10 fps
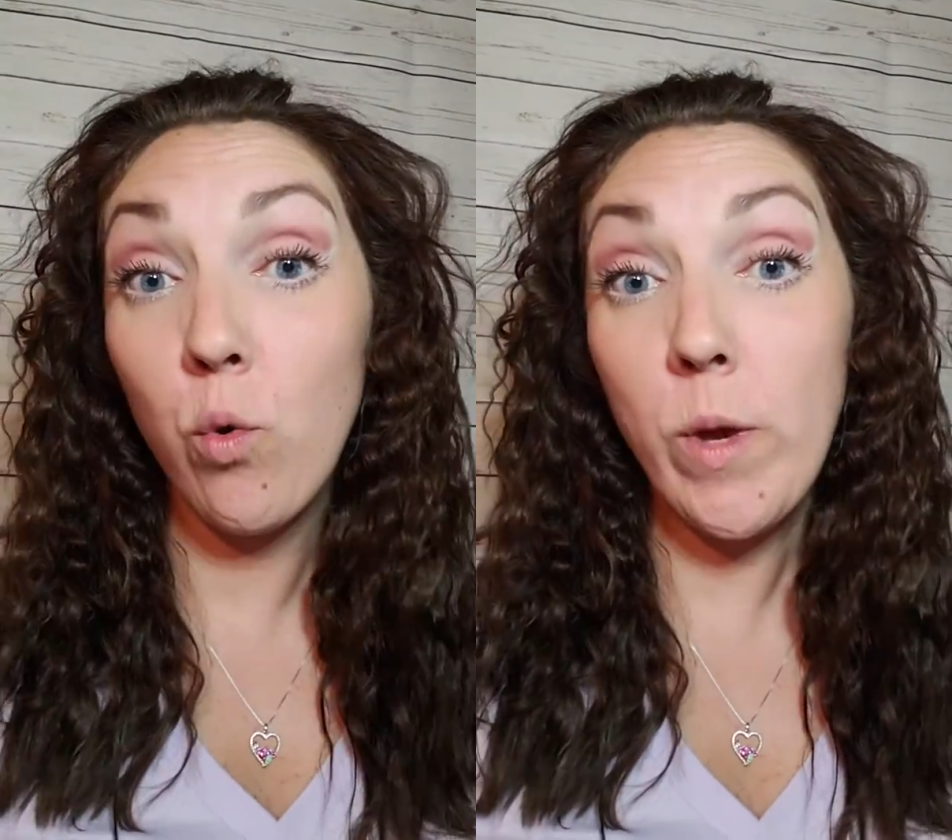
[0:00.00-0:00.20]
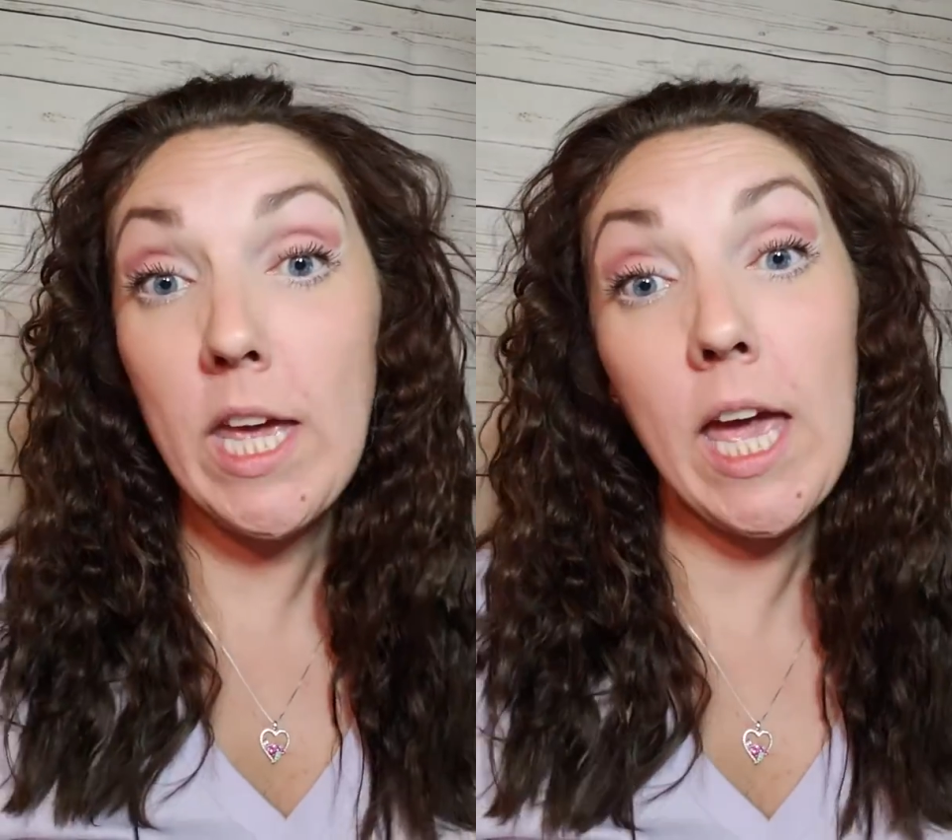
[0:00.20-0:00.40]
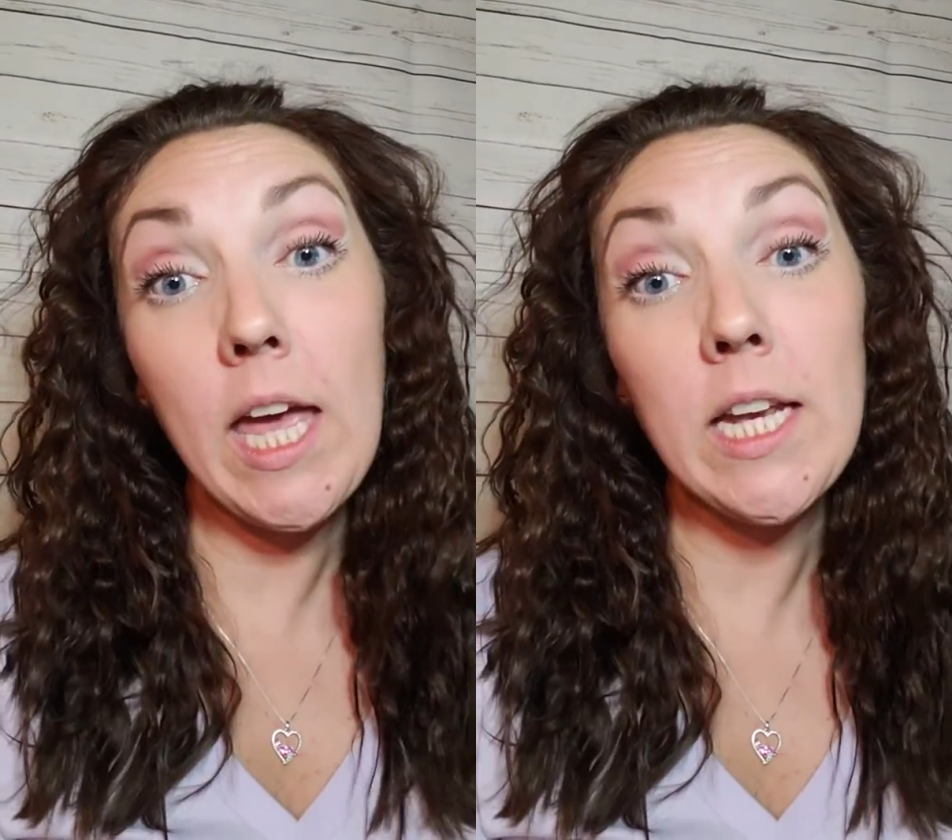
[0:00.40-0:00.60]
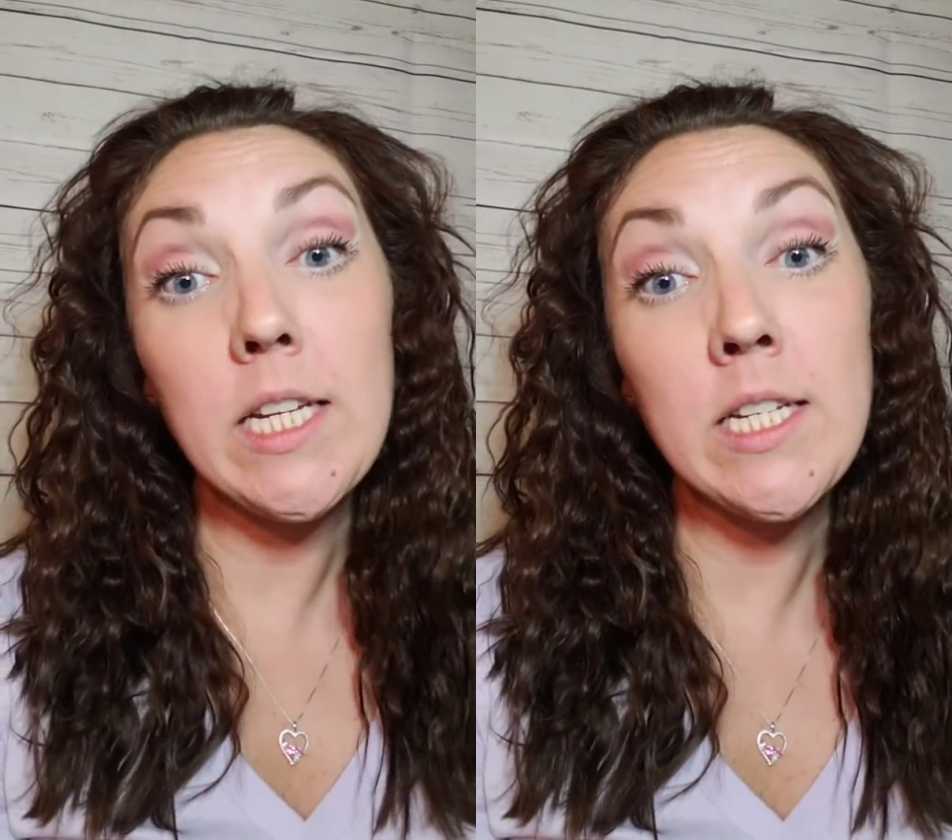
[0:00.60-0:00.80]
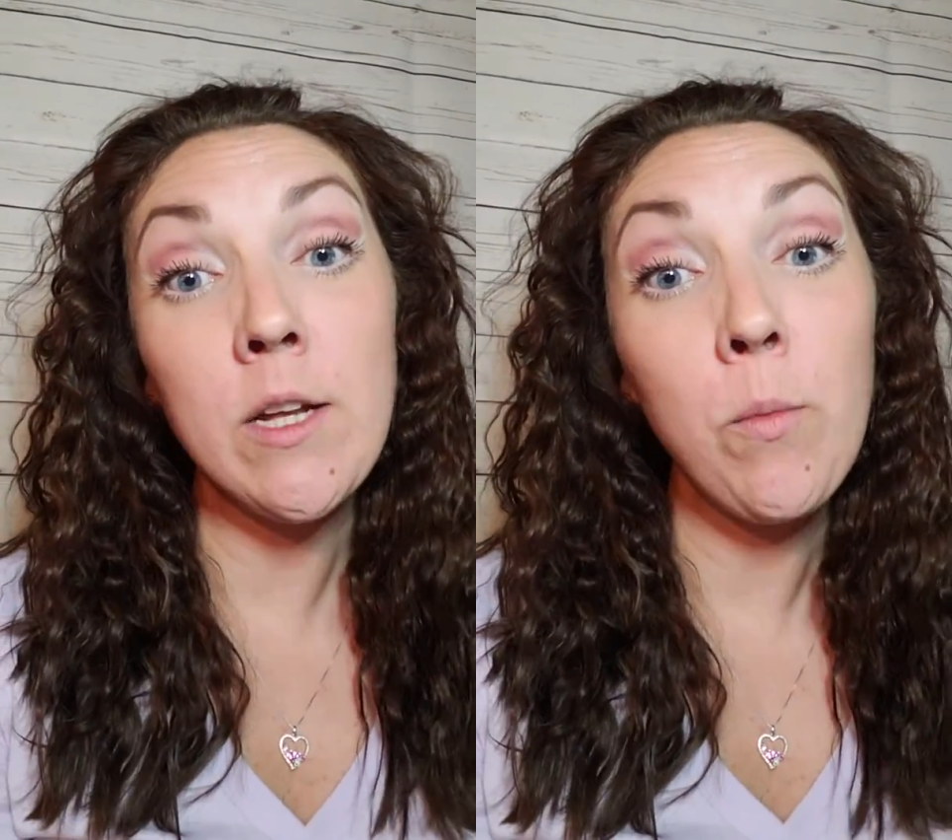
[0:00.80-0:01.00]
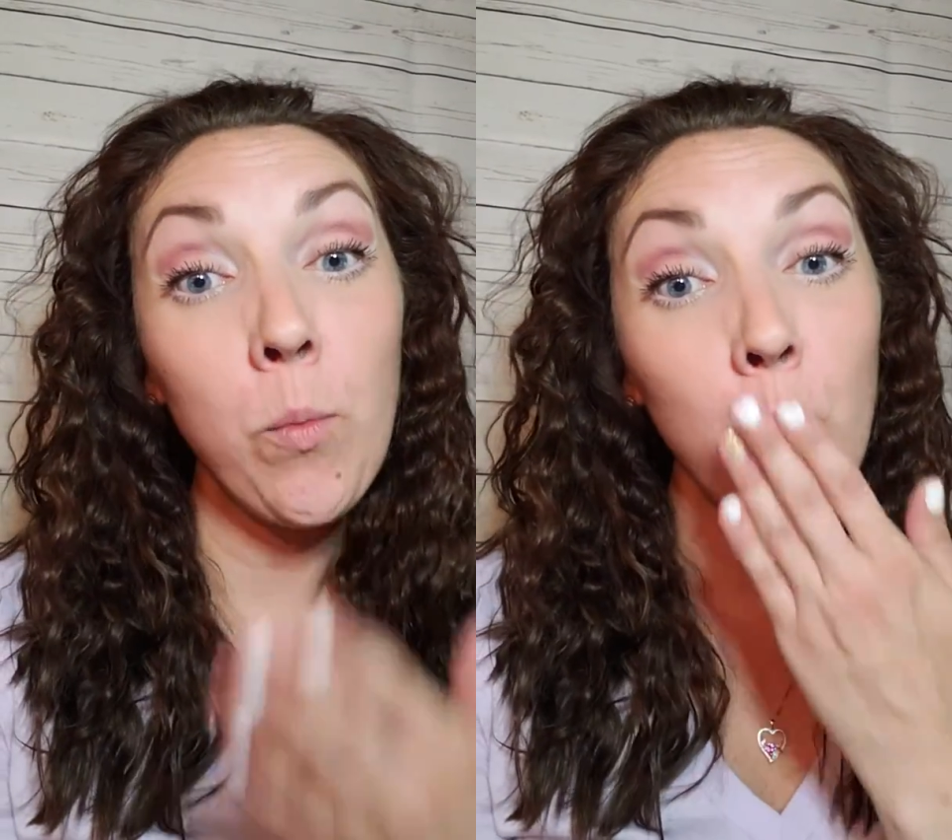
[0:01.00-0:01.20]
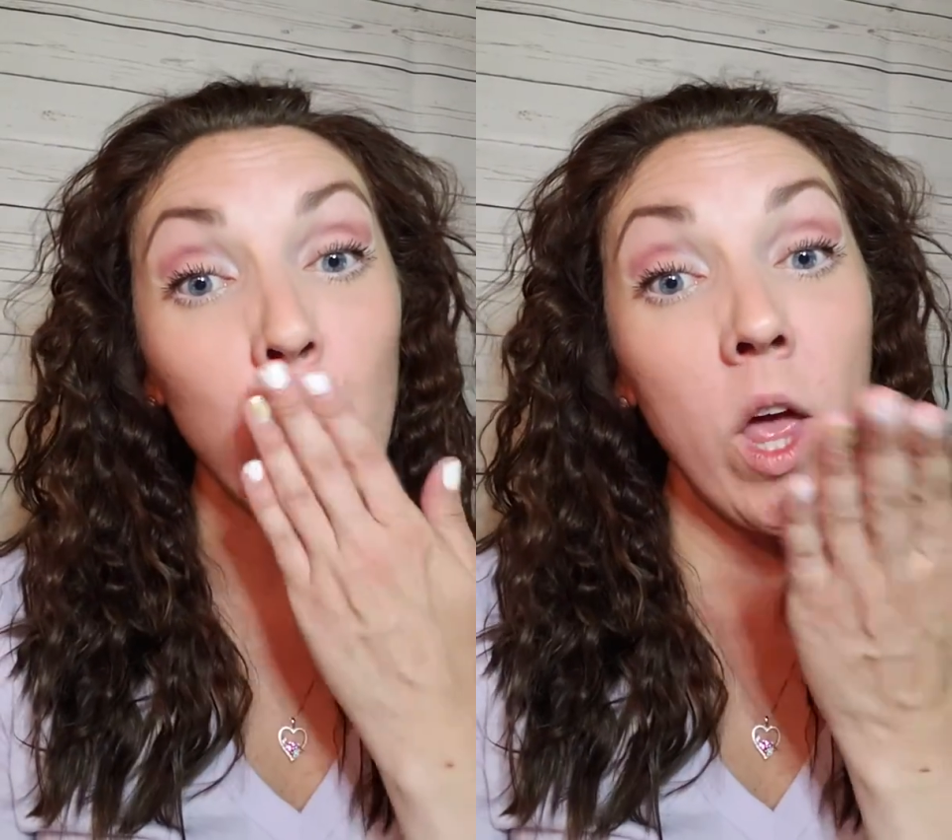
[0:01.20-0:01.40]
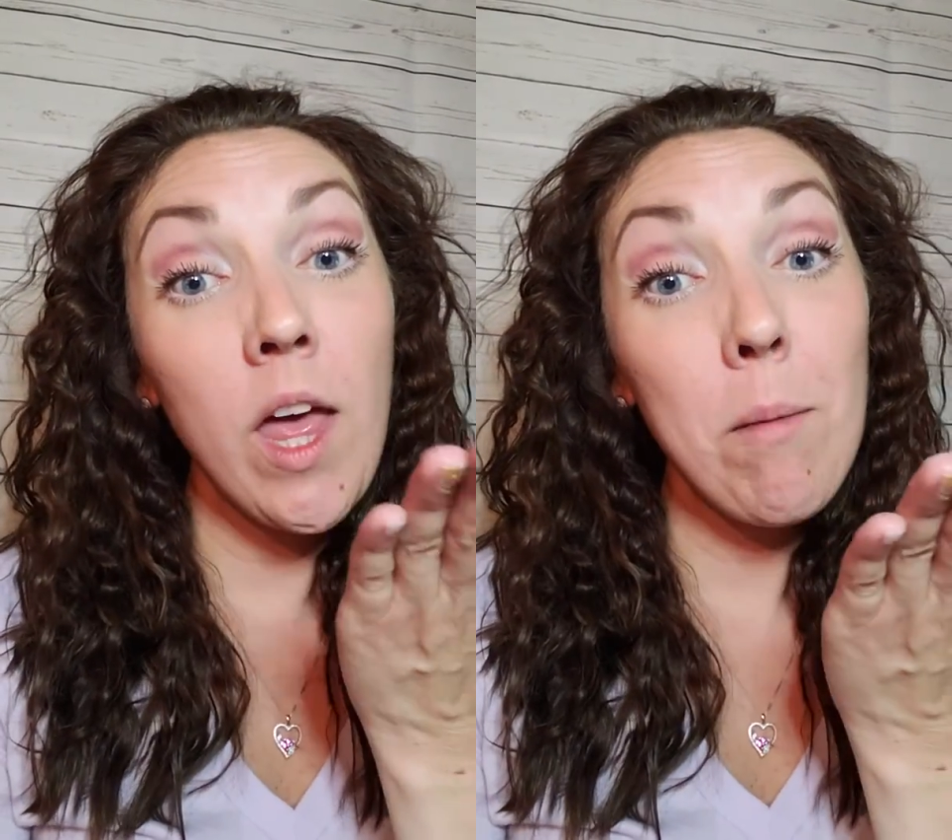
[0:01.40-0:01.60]
weekend.
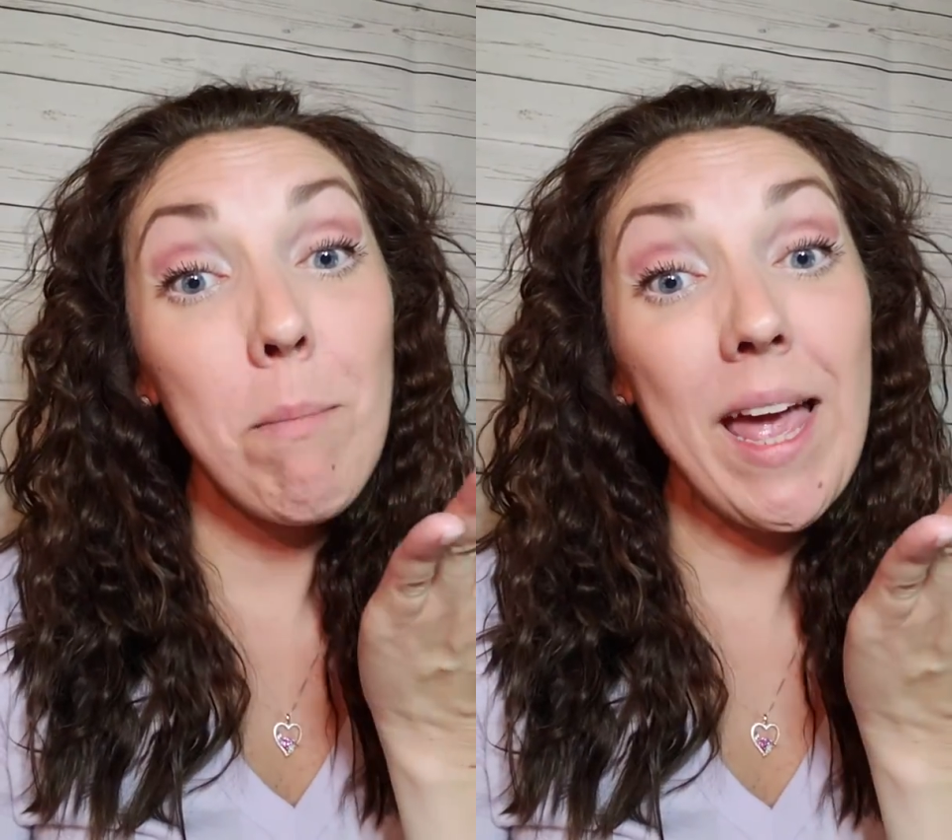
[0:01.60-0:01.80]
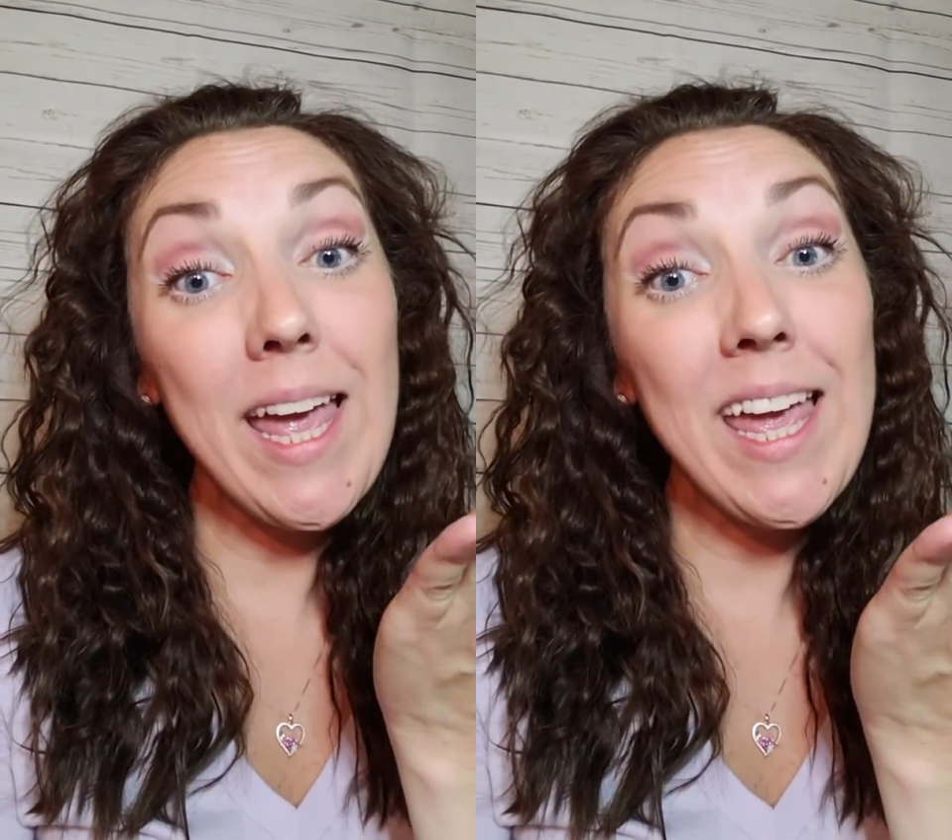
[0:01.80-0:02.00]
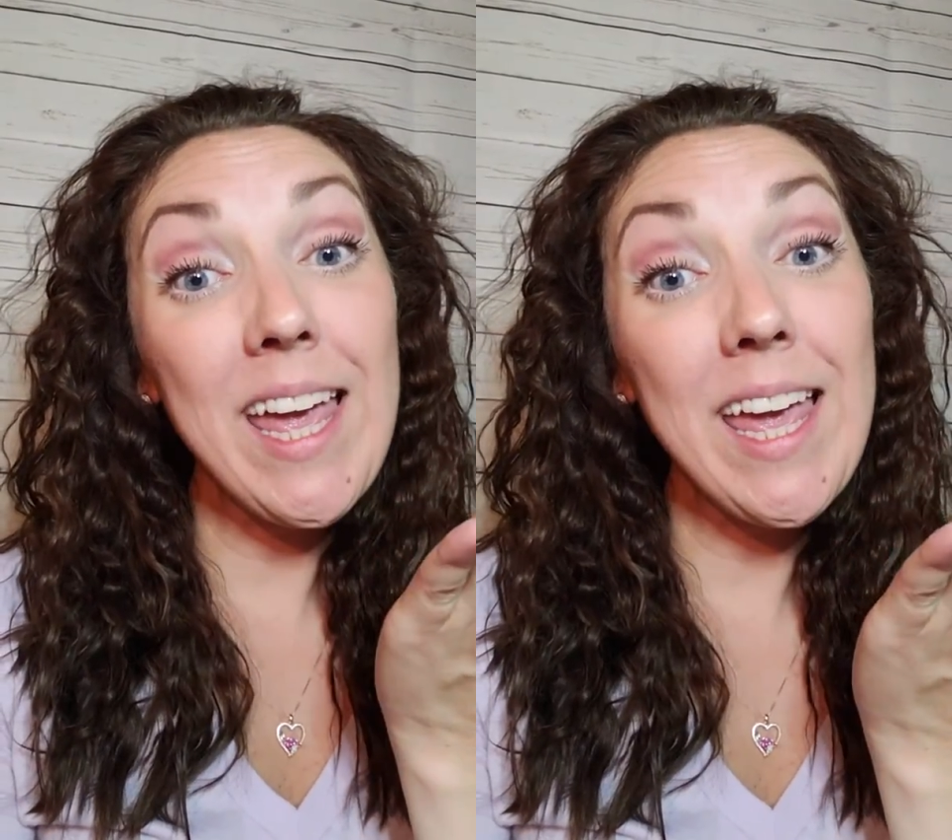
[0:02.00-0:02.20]
Bye.